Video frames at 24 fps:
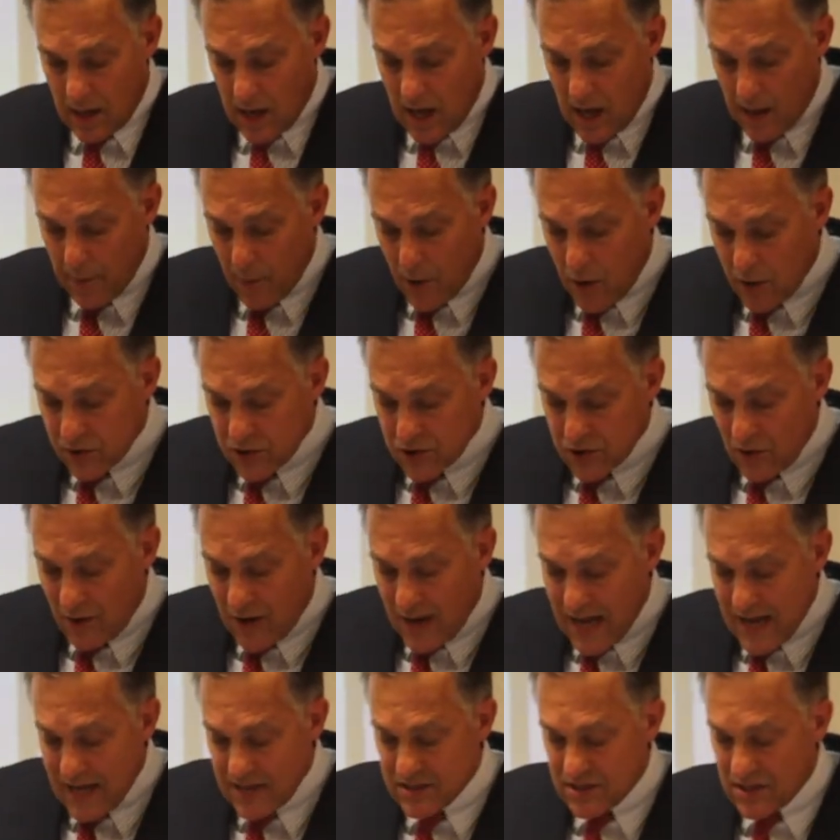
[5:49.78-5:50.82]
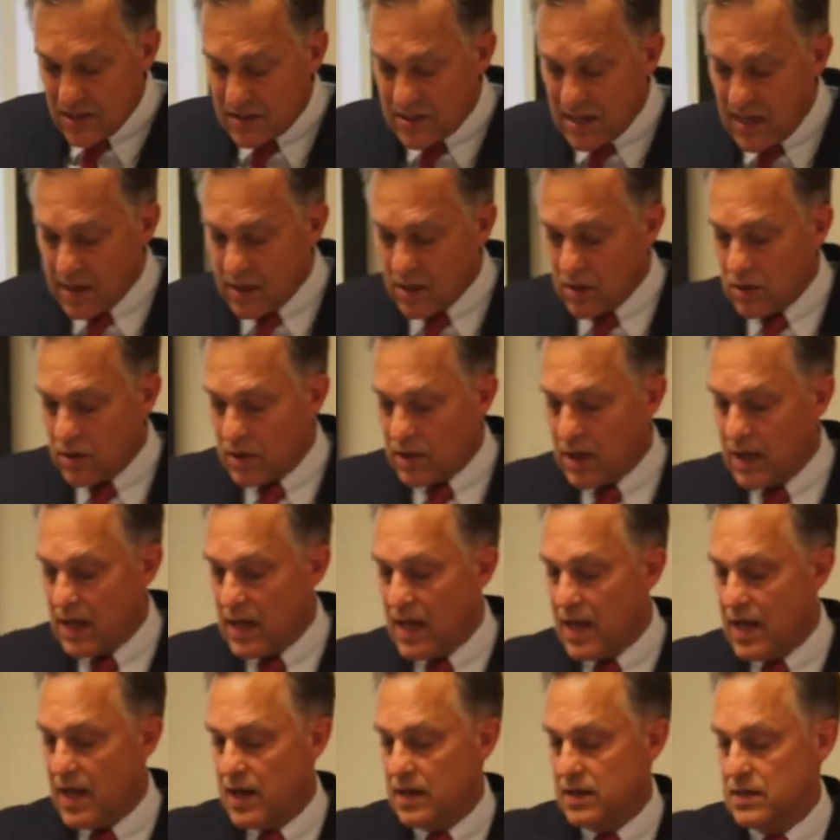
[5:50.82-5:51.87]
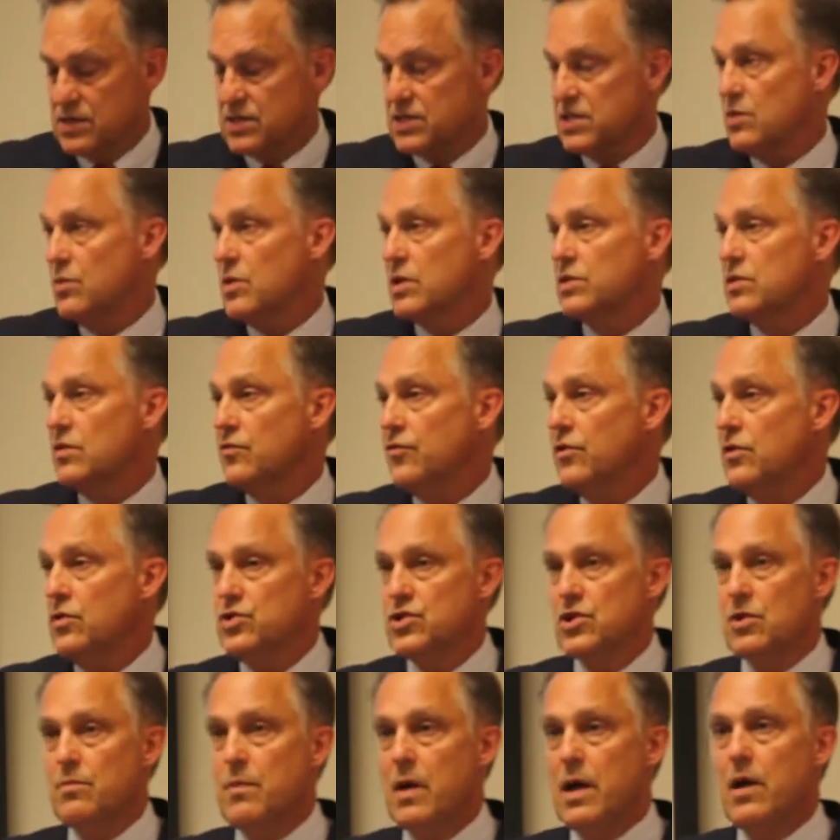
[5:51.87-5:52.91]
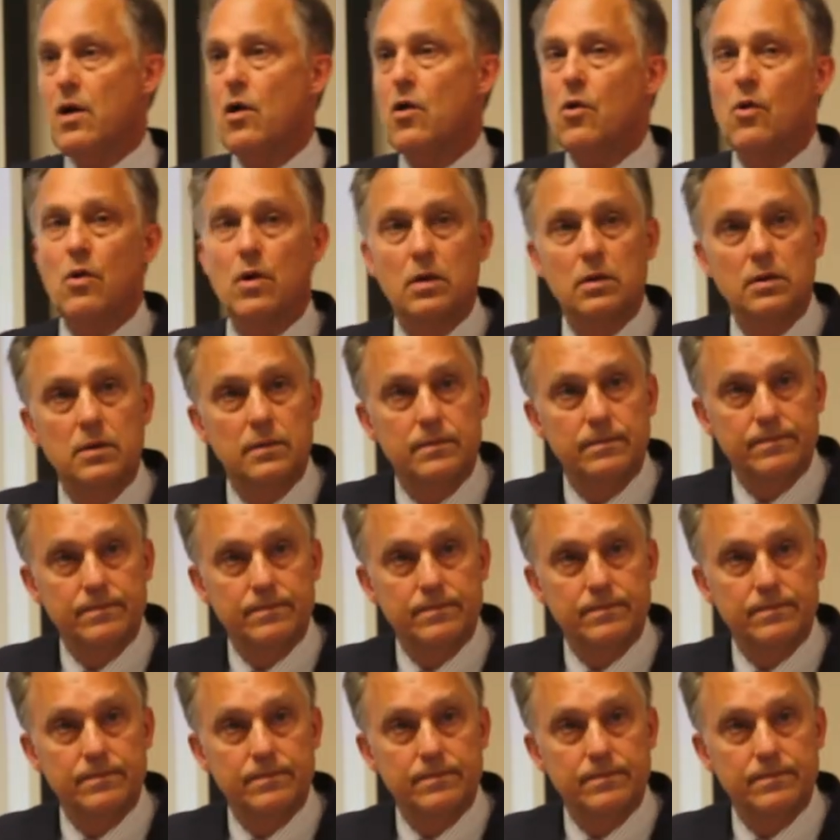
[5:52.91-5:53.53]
I'm also asked to take a look ahead and see what the future may hold.